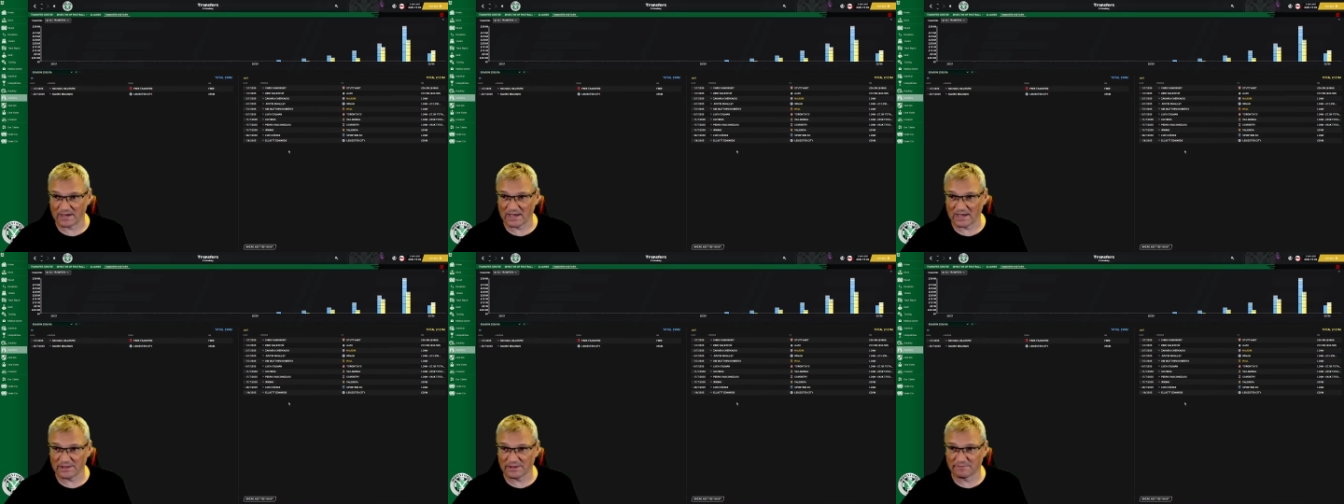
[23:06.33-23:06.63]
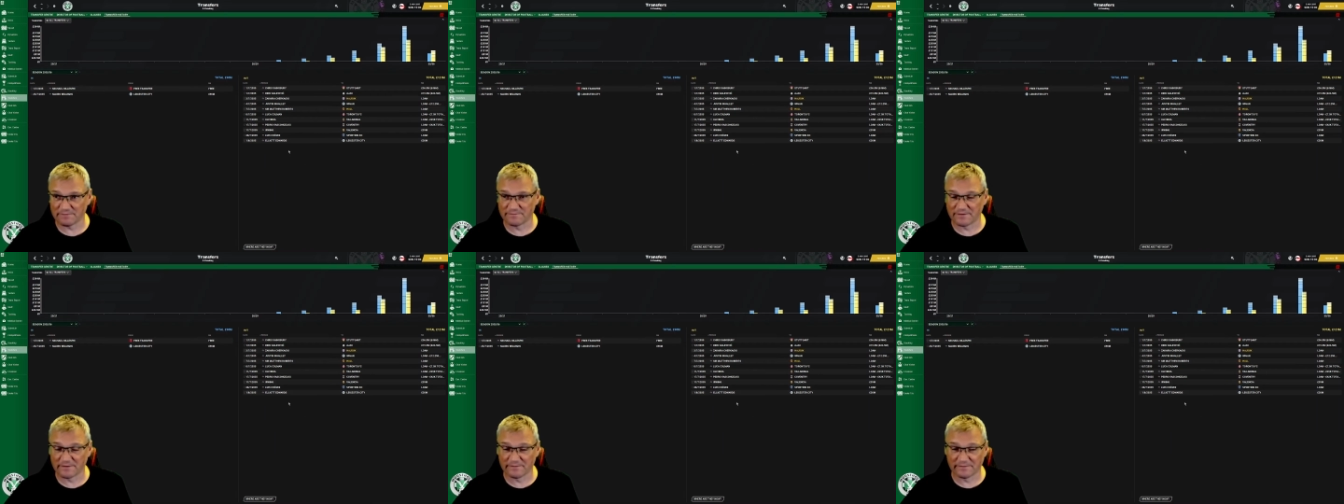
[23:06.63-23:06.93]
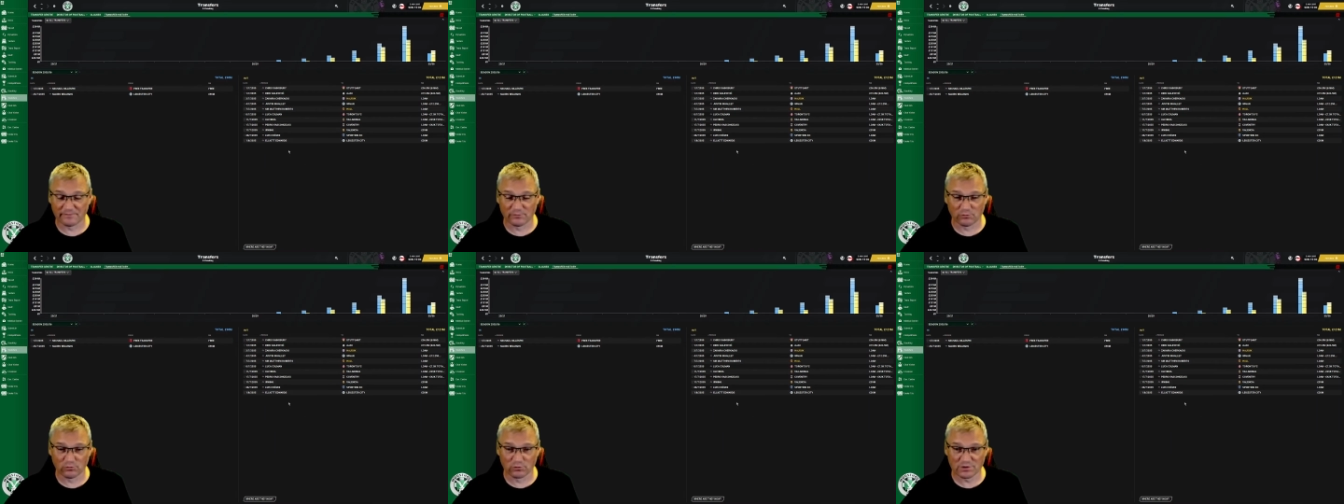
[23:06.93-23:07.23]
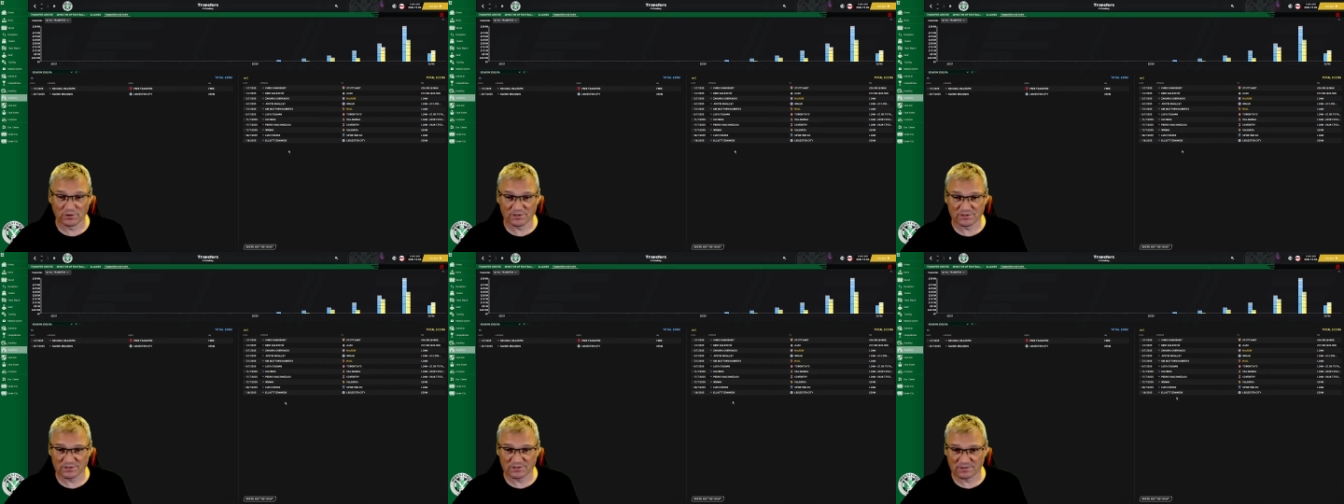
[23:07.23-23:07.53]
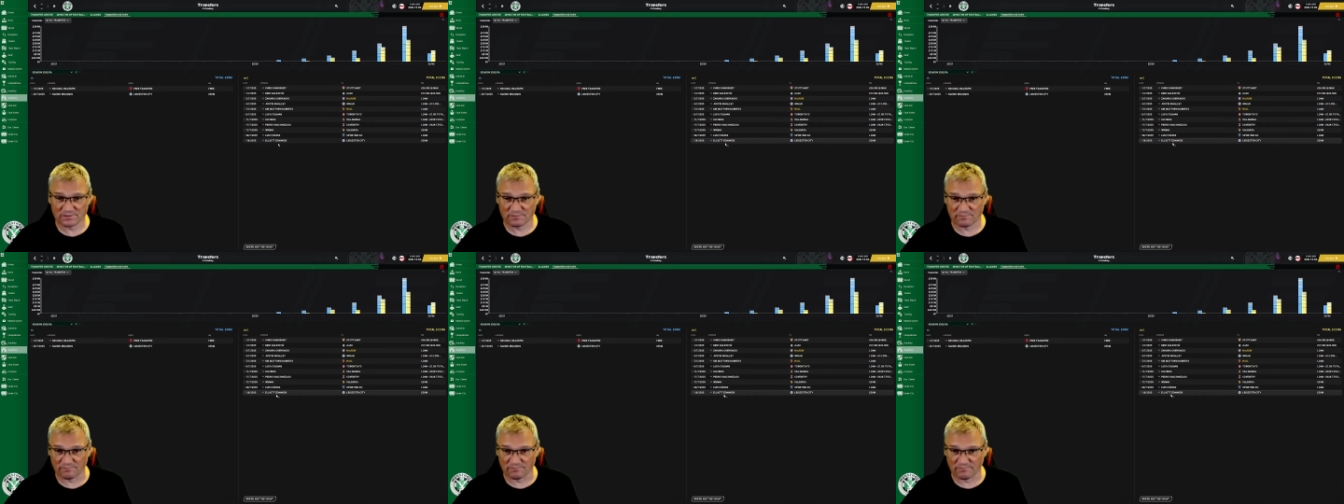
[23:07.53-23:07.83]
at the 5th of
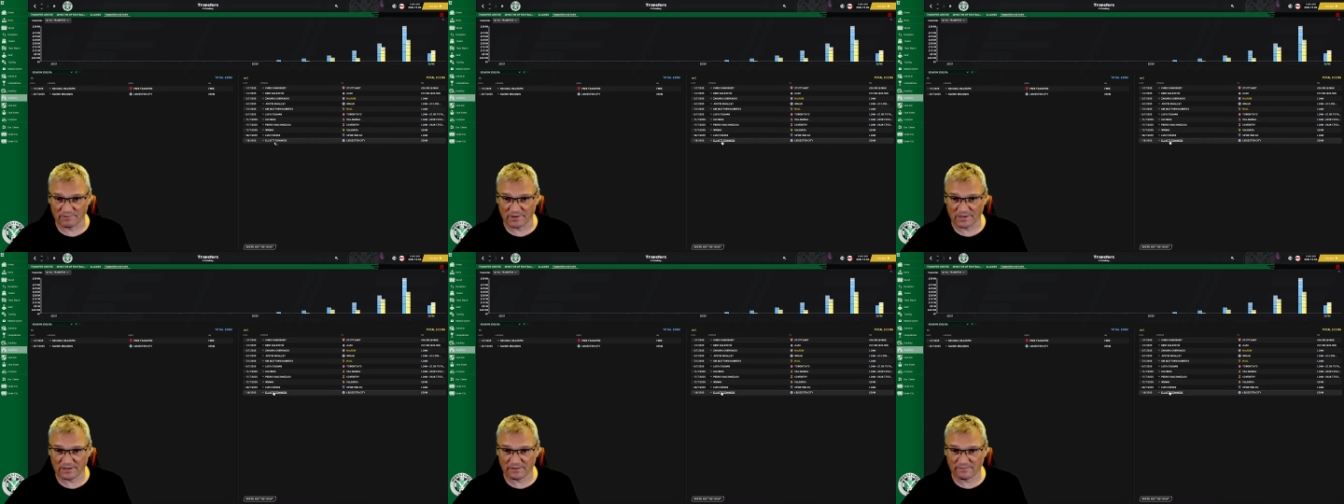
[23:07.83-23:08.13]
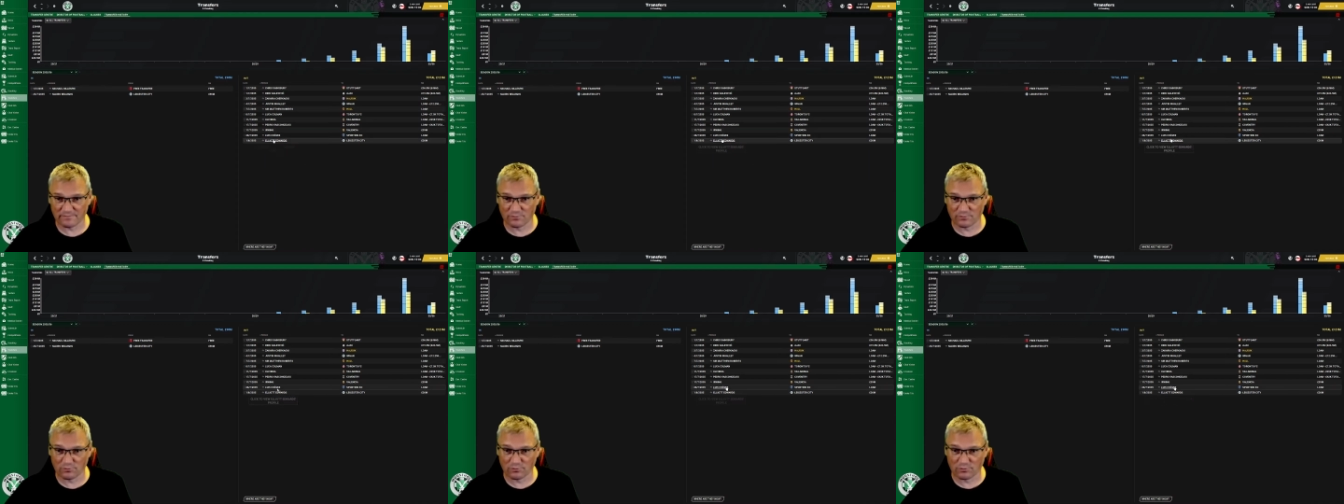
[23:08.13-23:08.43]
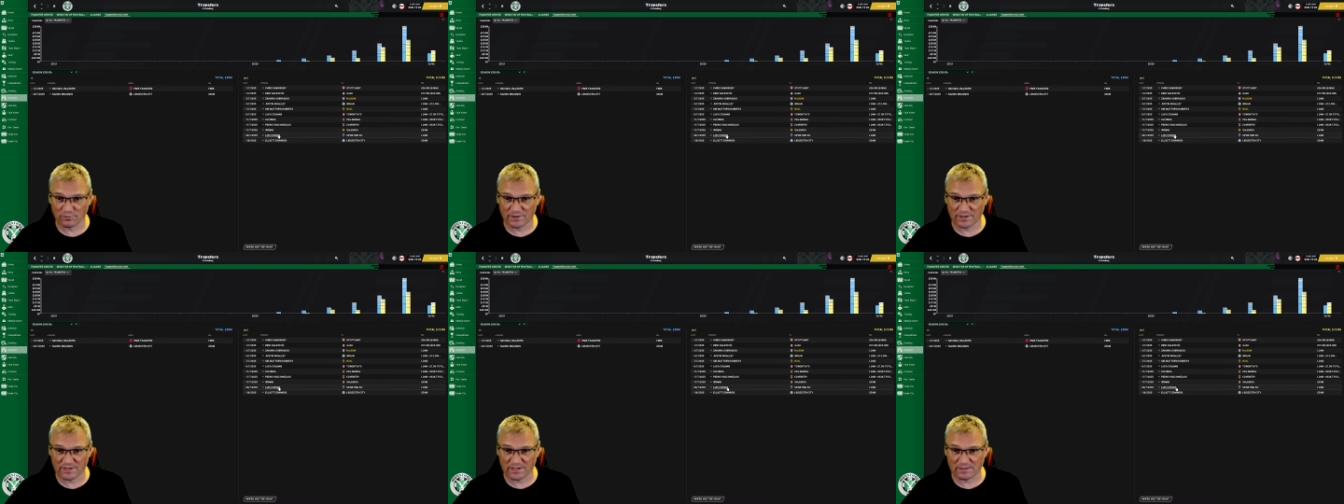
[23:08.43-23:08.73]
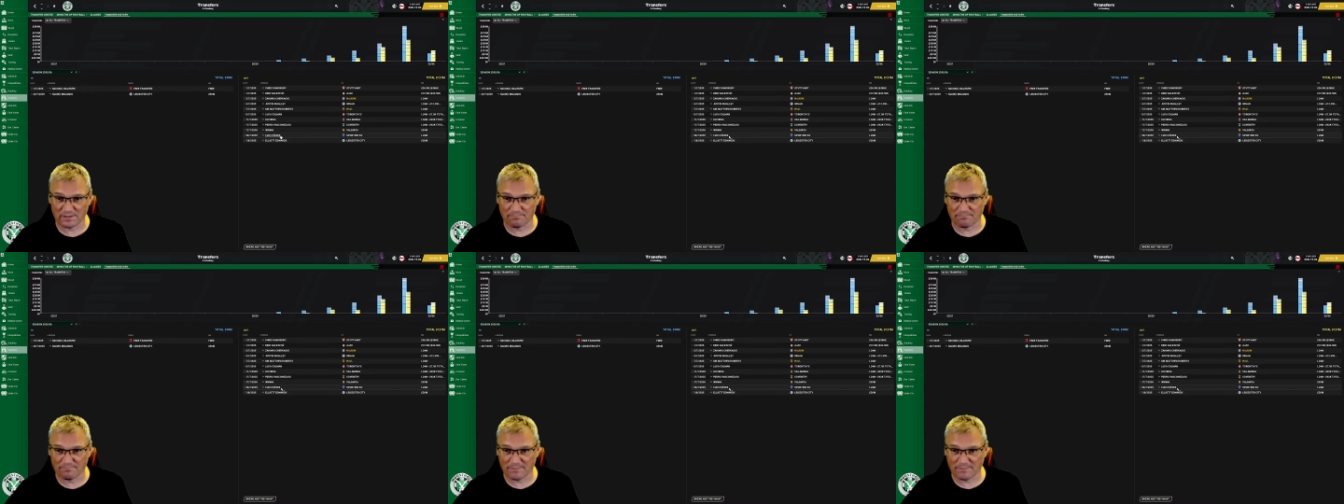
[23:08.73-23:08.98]
August, ready for the